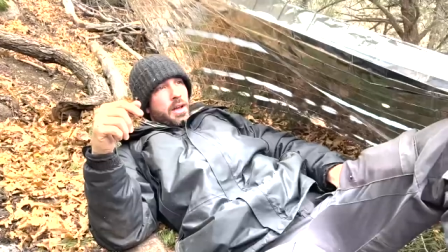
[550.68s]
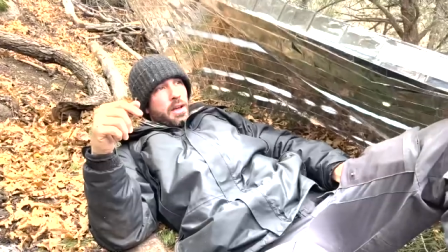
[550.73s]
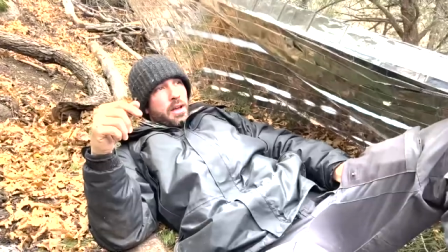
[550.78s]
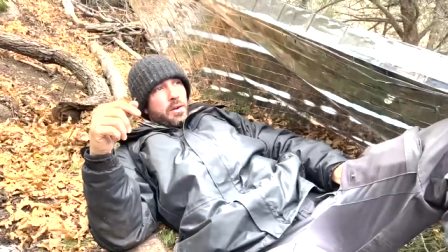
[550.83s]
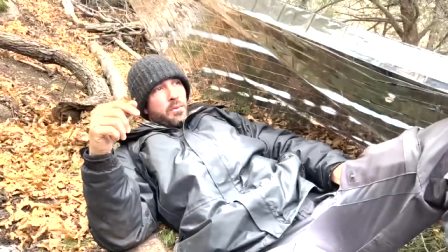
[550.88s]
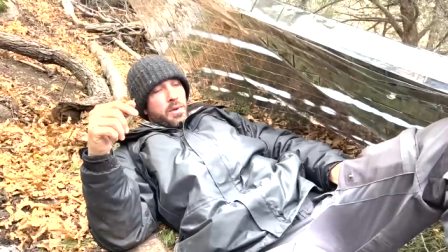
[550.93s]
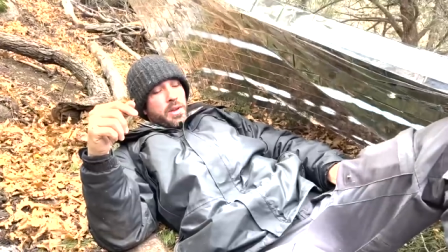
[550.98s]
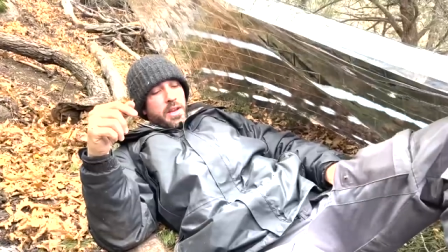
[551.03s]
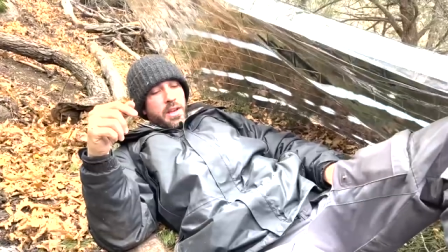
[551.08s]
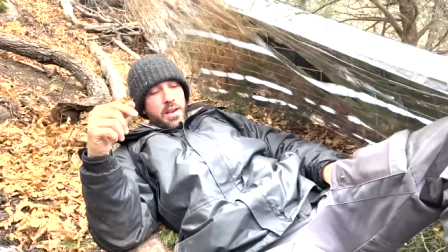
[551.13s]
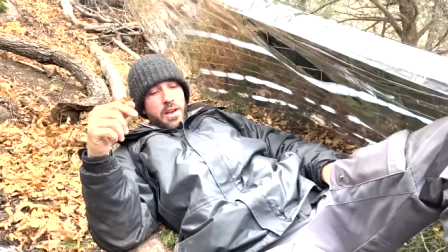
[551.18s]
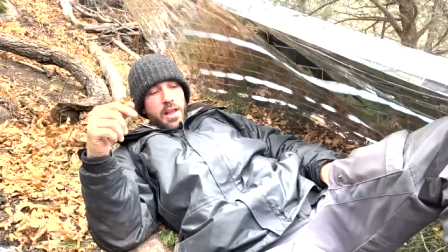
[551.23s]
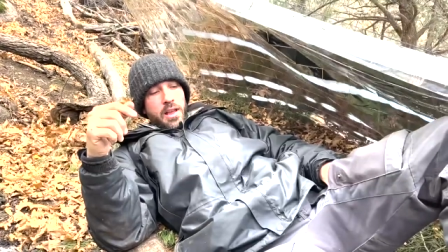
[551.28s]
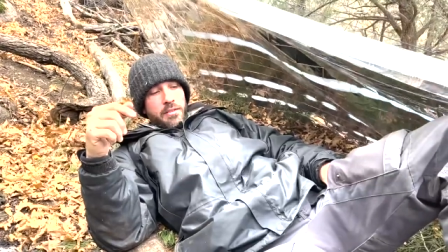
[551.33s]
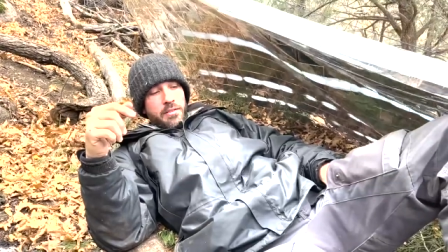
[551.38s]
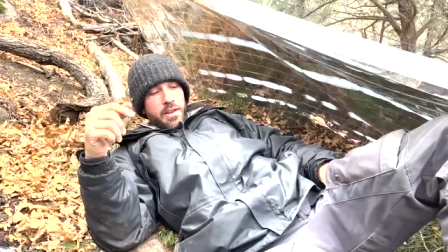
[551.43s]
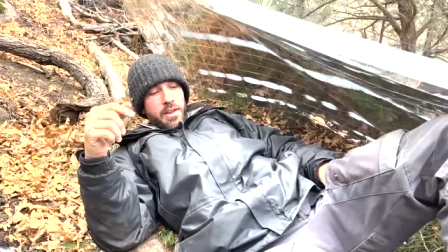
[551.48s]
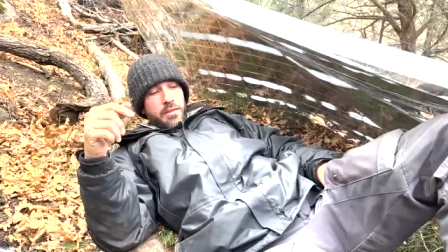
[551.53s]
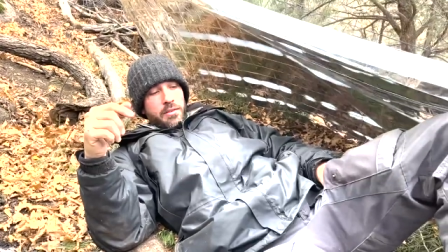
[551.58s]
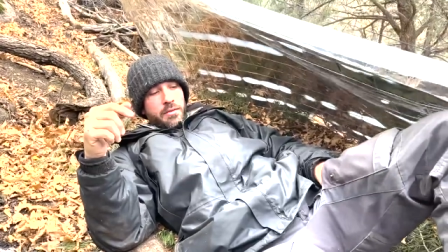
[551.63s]
We didn't have
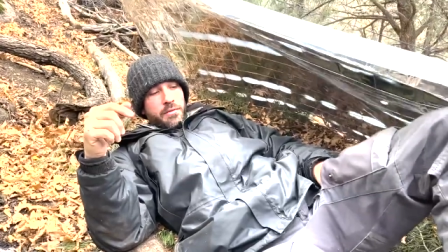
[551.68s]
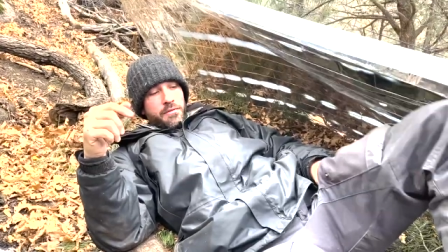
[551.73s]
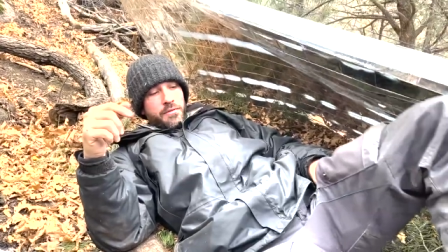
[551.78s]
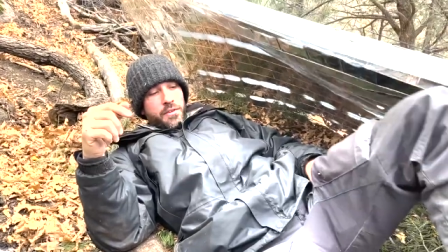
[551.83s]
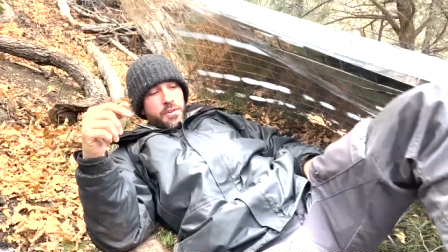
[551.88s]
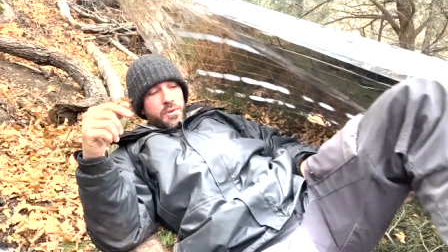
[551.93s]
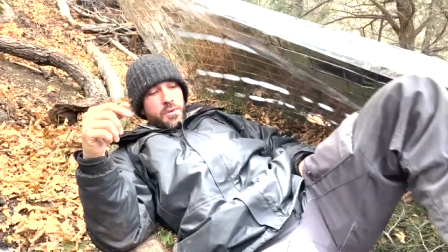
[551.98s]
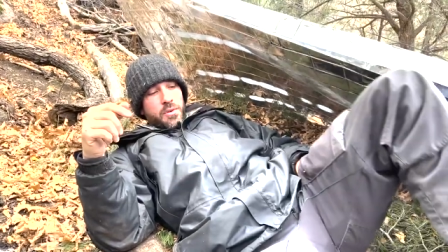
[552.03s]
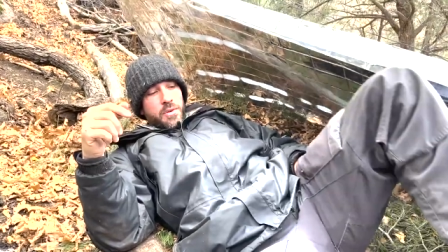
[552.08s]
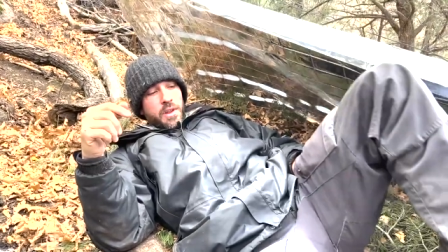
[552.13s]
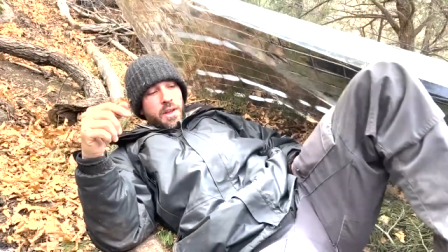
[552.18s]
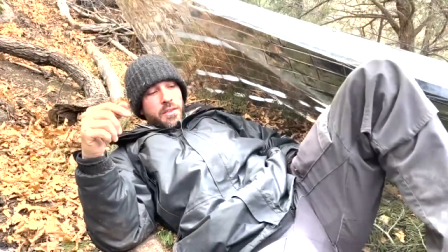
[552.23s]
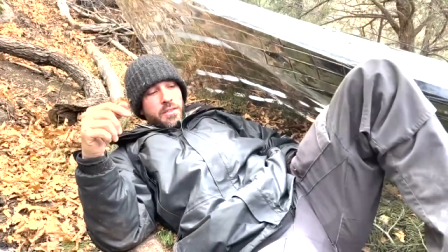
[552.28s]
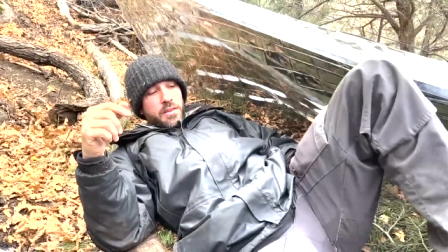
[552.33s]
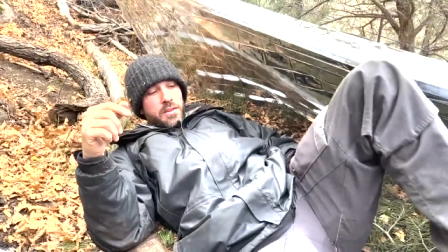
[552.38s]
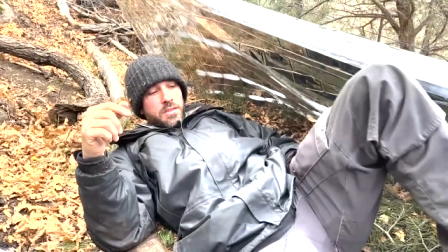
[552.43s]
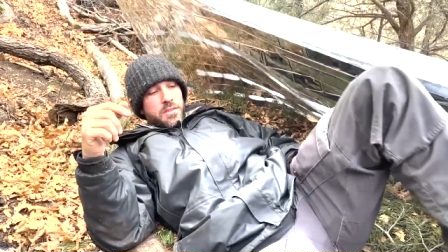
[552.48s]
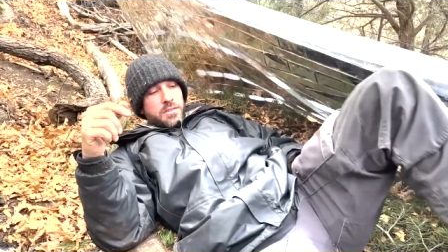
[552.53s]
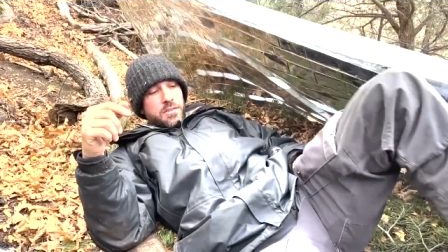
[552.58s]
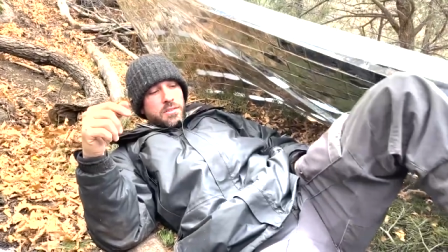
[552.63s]
any food on
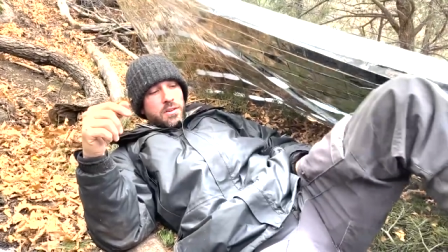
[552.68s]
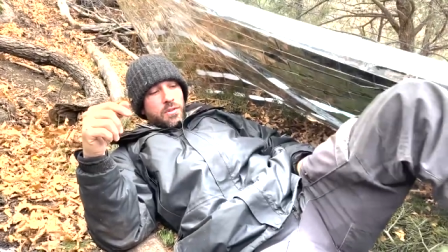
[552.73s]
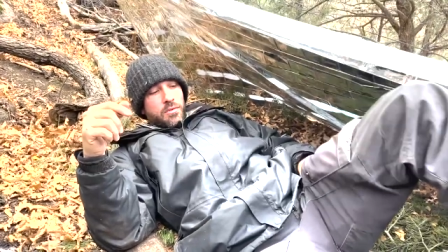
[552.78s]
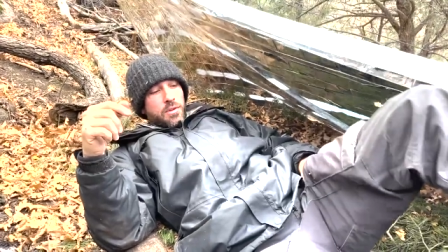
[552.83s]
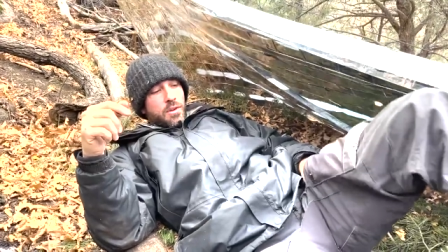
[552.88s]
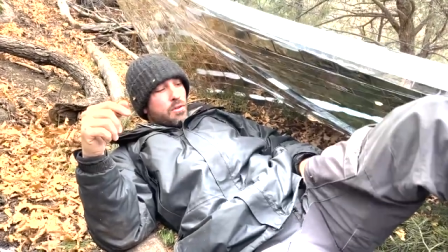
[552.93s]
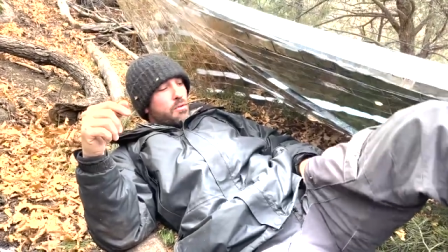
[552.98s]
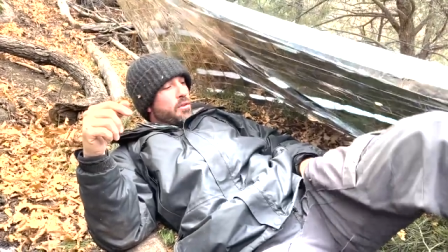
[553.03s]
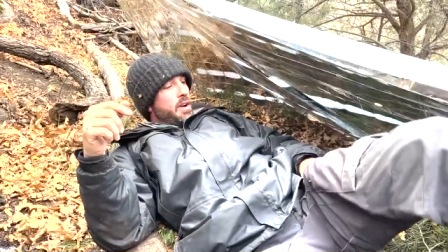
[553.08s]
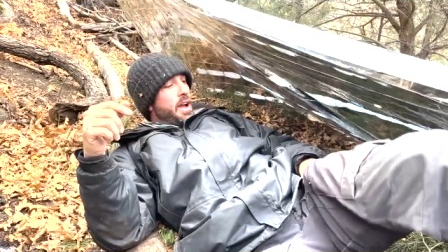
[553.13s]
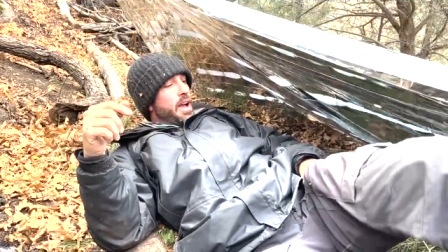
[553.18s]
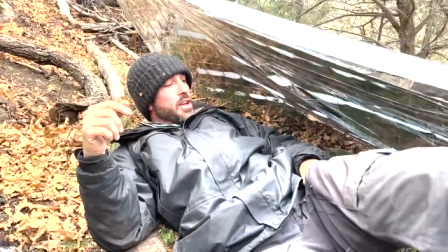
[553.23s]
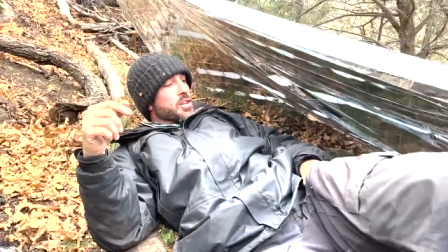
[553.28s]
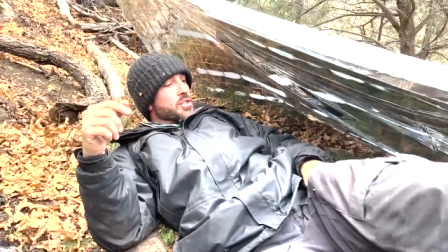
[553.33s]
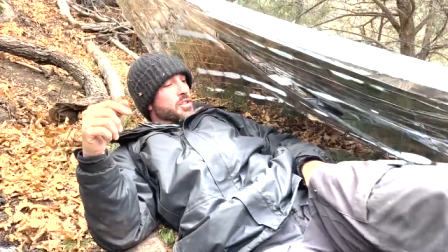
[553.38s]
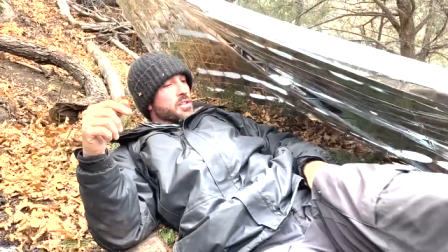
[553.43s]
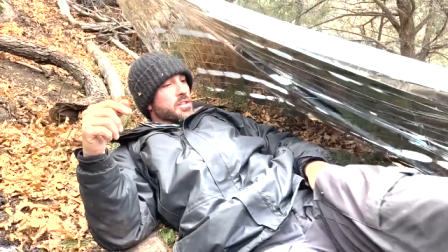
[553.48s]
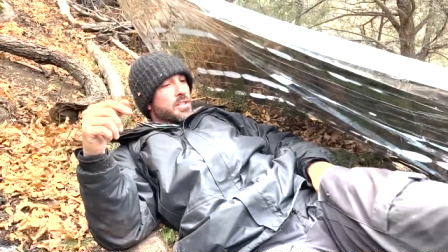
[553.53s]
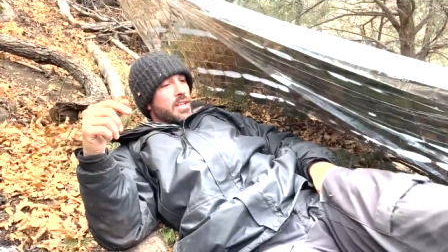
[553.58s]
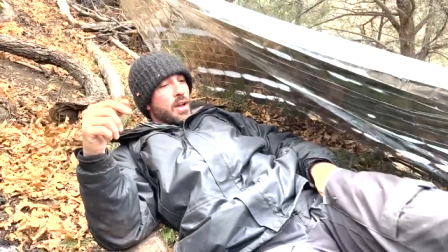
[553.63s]
this. There's no real rations.